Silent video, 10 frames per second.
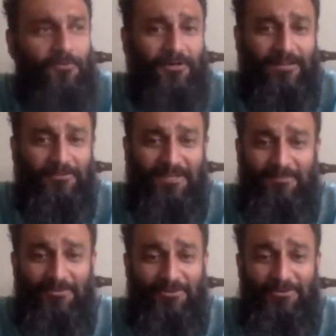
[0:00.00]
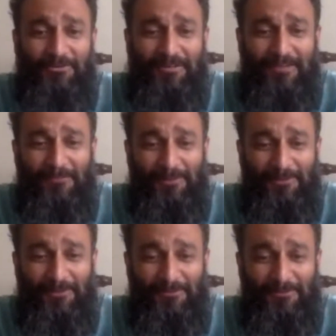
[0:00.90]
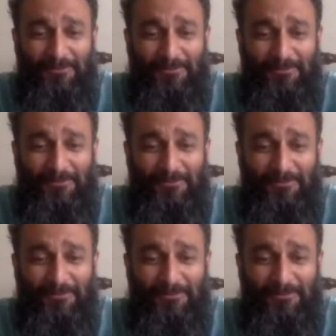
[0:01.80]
down the neighborhood, you look like one of us, man. It's fine.